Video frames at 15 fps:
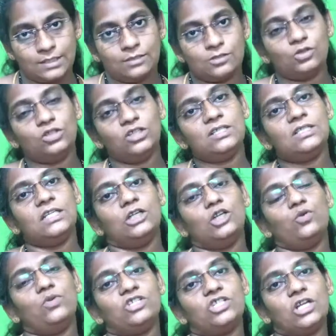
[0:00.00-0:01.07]
So this
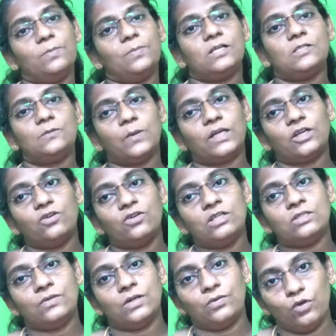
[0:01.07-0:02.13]
individual perspective is
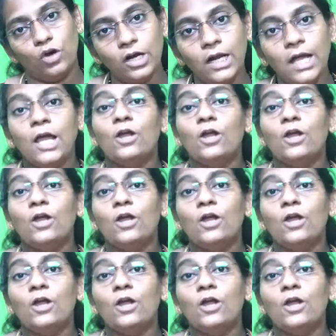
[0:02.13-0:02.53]
for what?